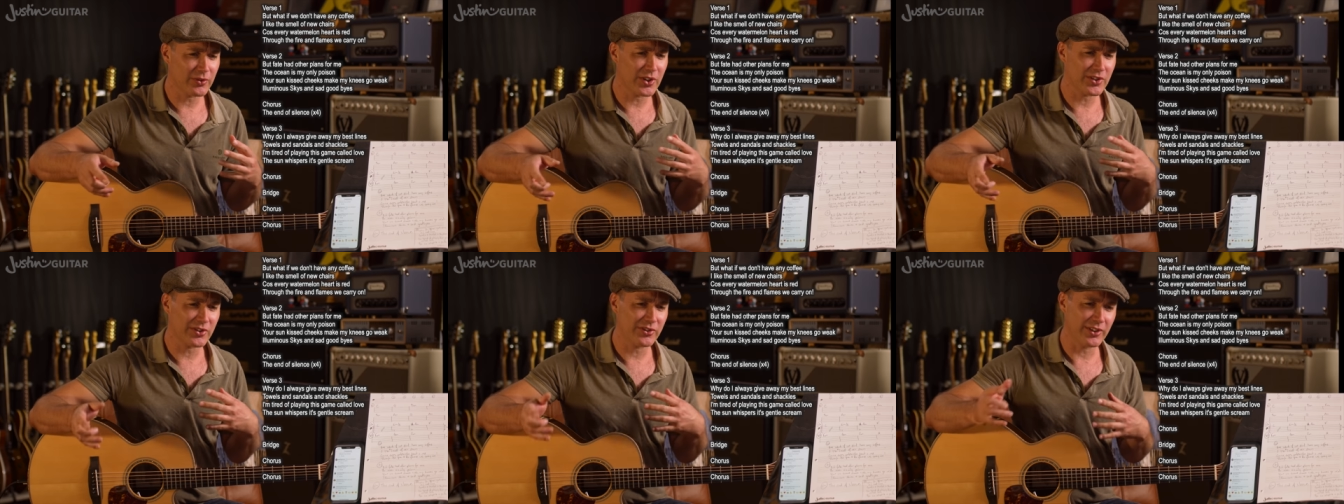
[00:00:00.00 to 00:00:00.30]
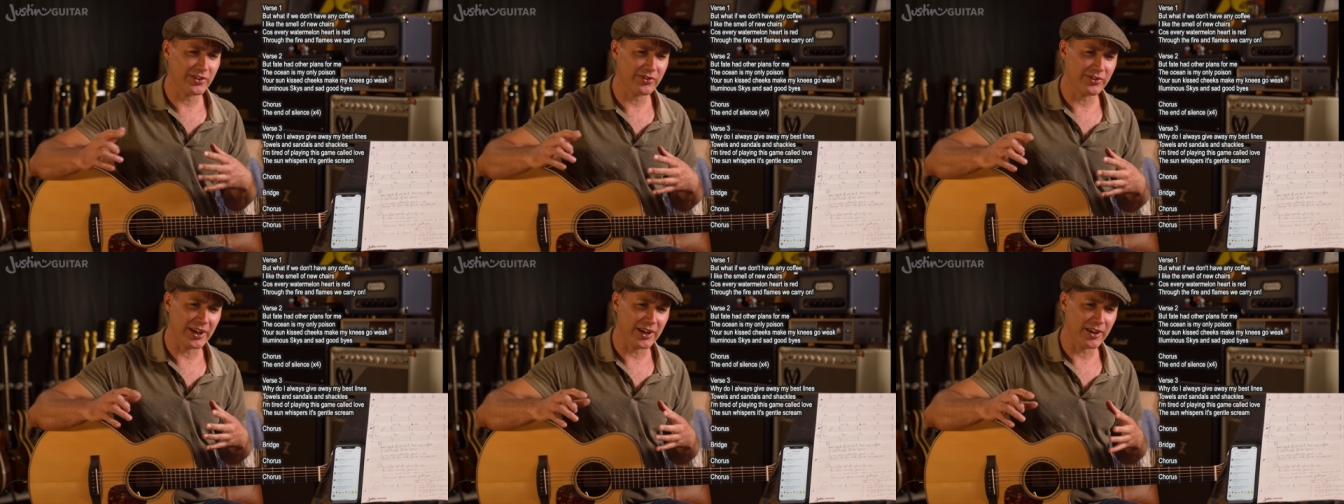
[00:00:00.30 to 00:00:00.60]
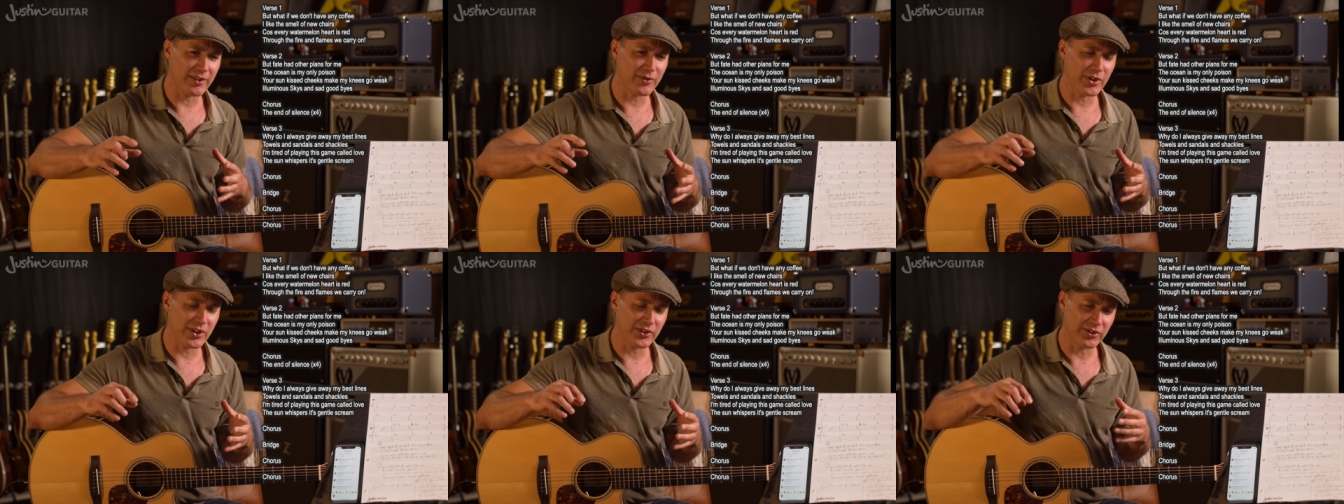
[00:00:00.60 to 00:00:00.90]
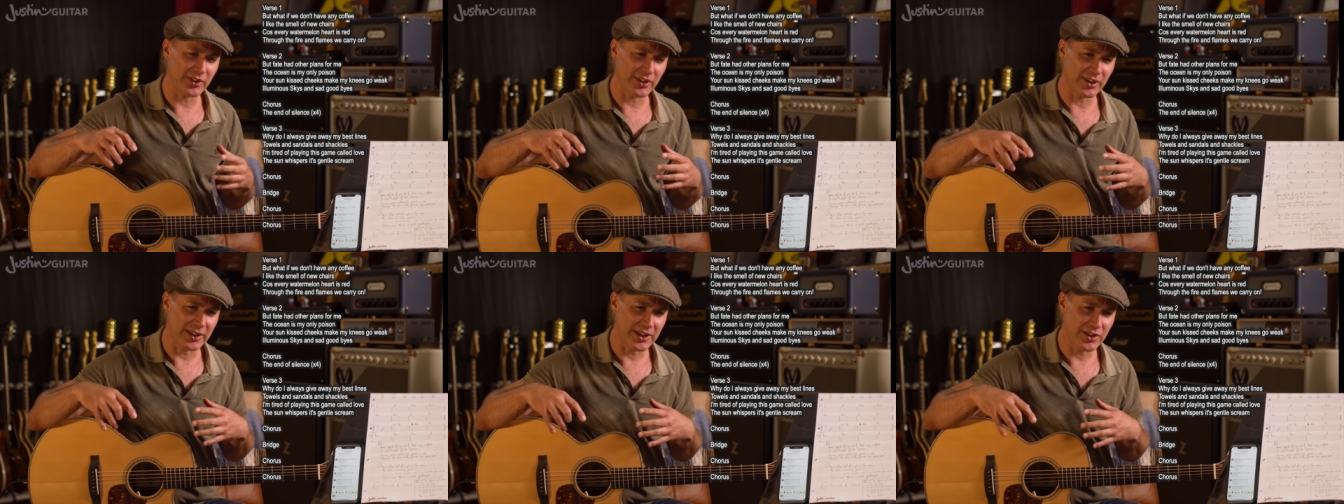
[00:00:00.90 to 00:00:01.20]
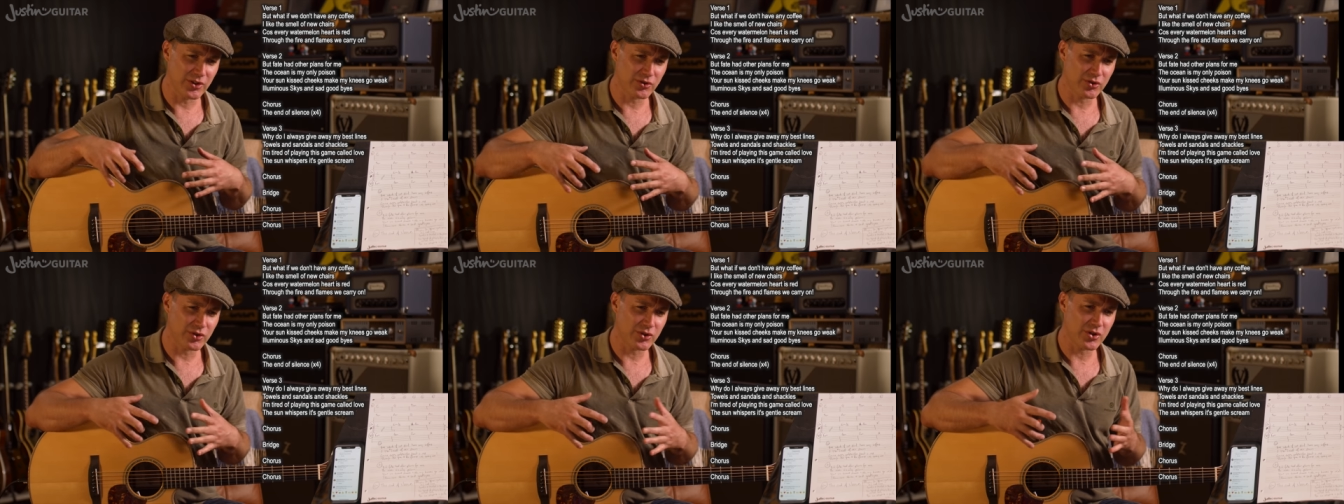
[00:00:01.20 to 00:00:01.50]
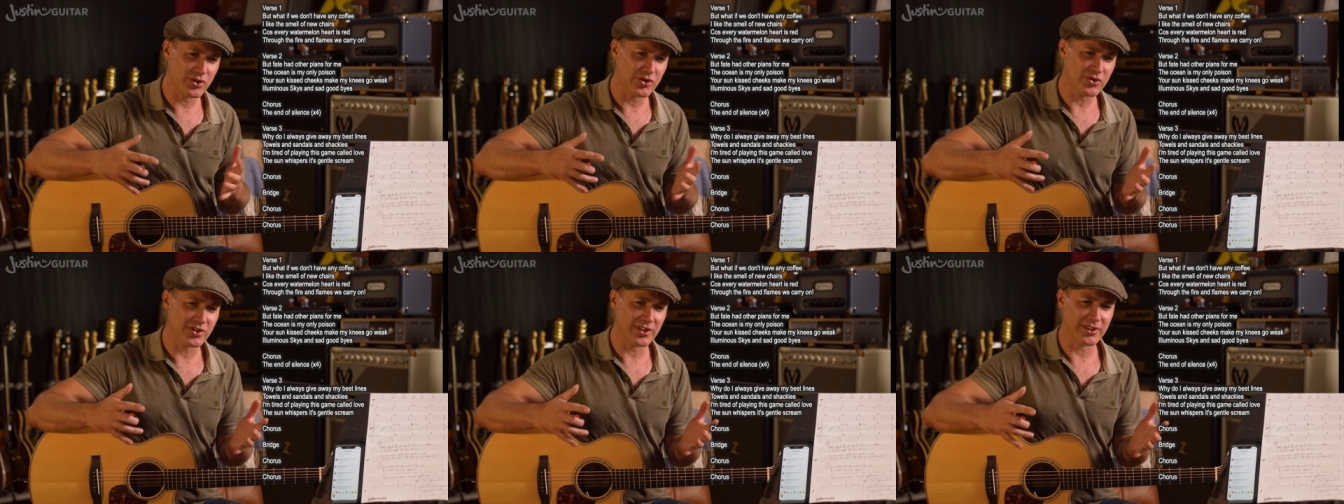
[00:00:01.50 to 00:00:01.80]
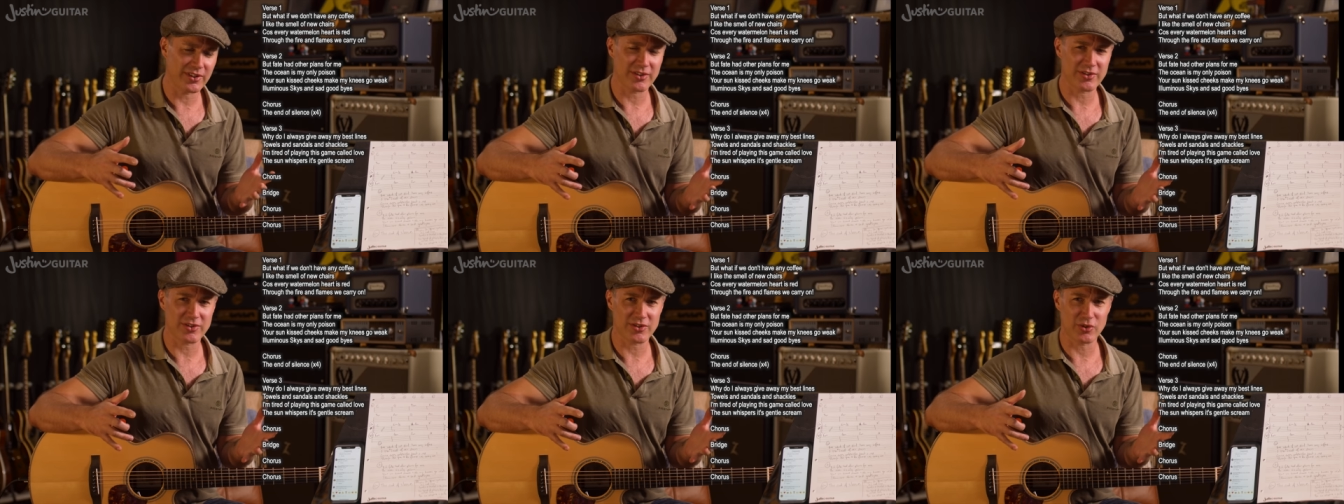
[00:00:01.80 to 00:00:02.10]
verse and the second verse are
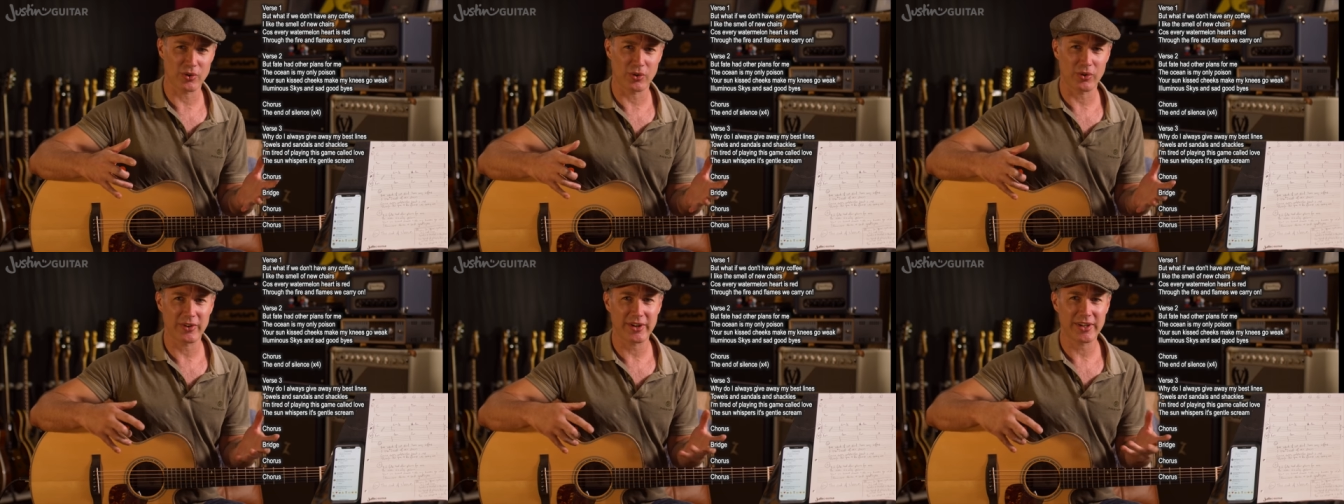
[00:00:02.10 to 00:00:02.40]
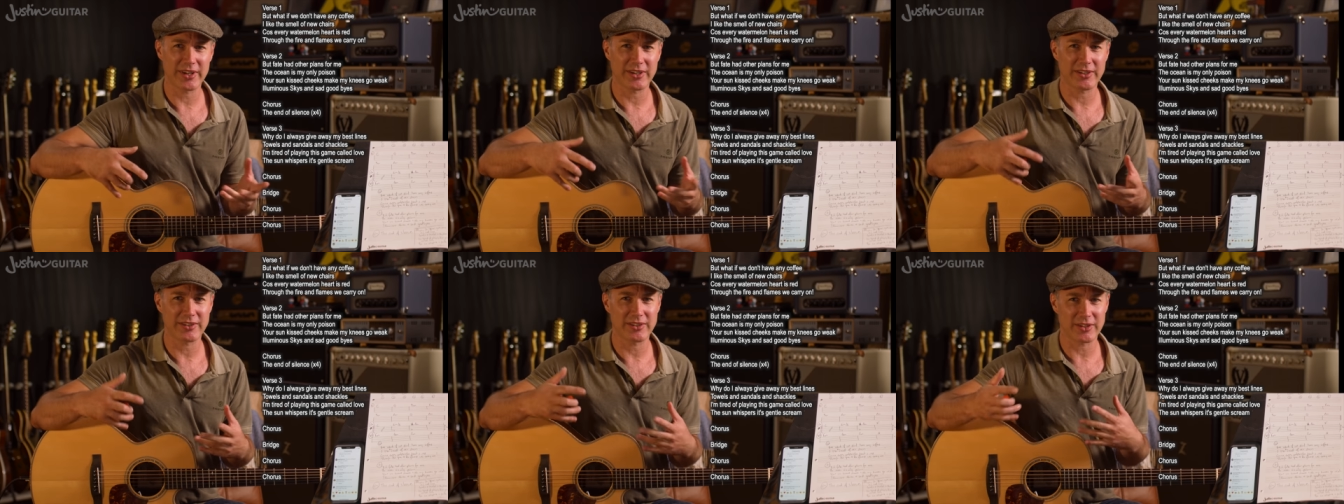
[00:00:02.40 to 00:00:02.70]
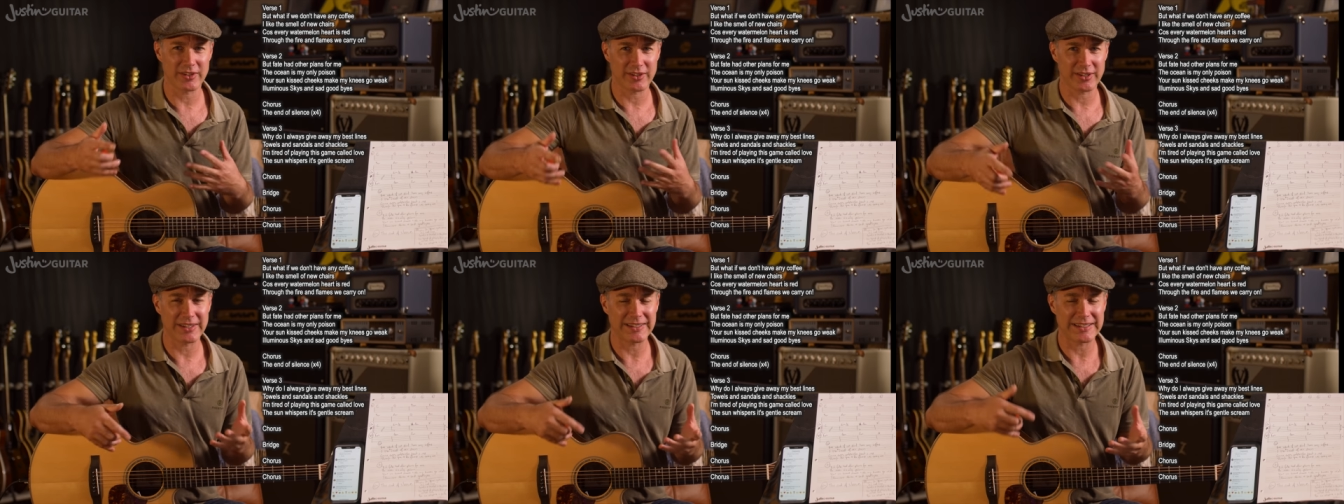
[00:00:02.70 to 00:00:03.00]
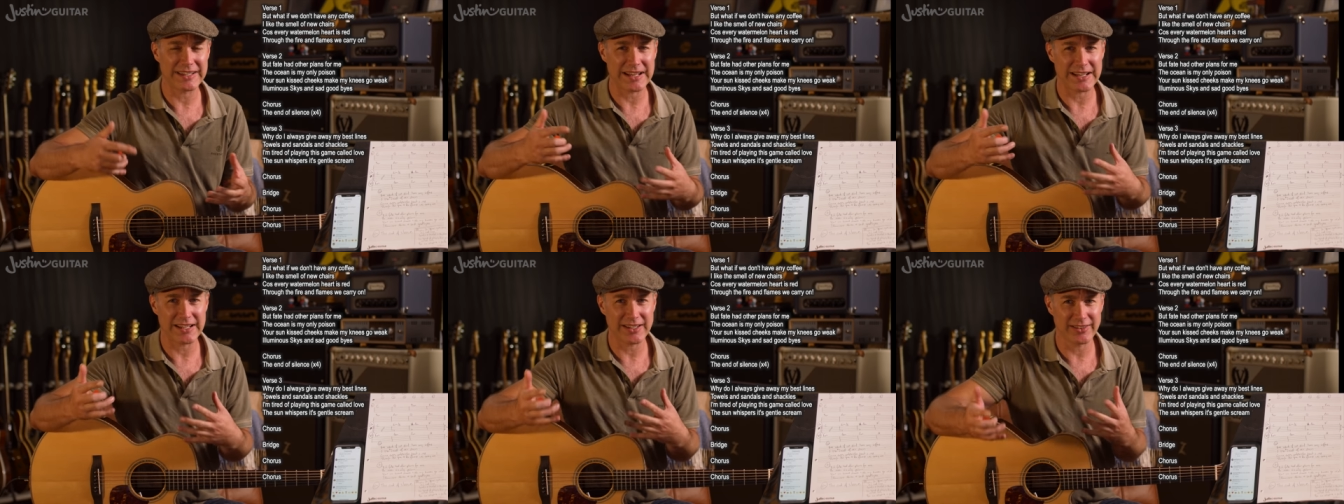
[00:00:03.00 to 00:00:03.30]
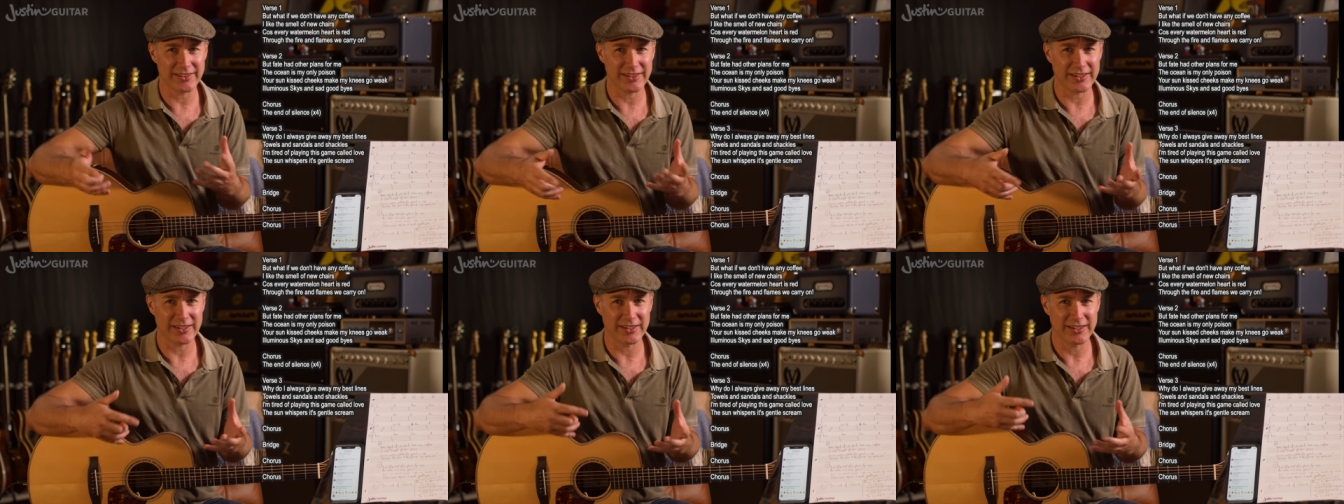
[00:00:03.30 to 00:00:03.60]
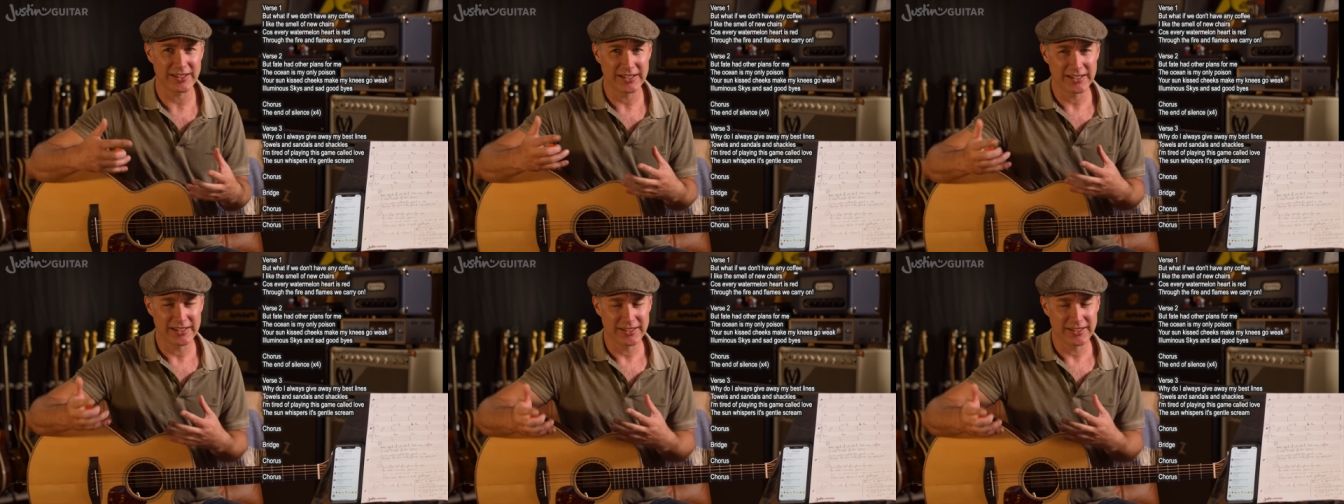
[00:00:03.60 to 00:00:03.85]
introducing the story and, uh, and getting the,